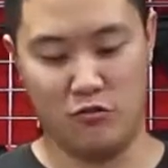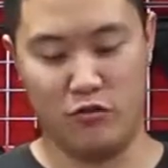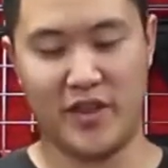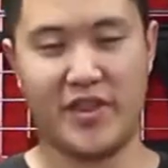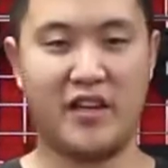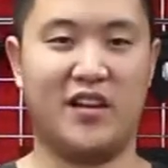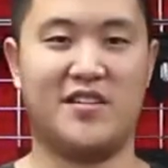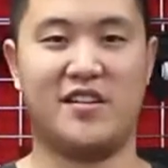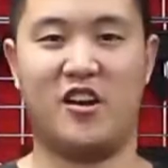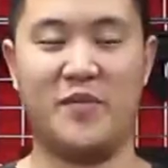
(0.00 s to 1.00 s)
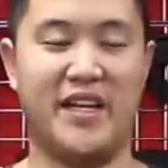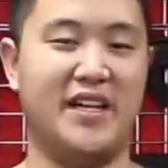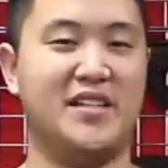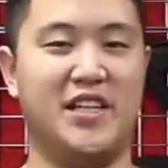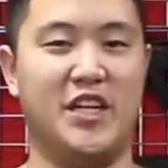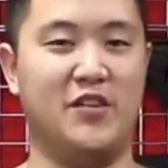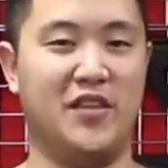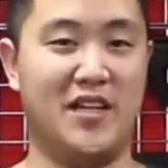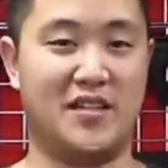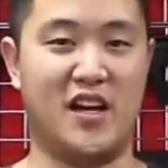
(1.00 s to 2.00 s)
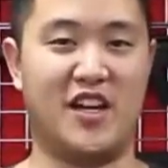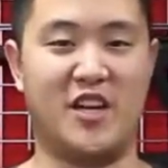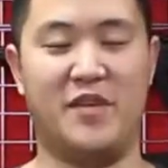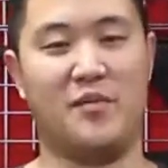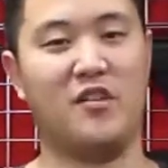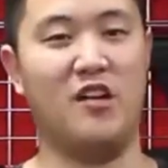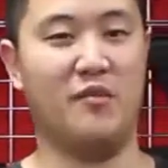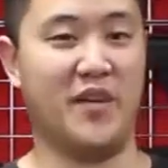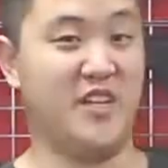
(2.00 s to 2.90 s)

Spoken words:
With the Classic Army ETU, that's not going to be a problem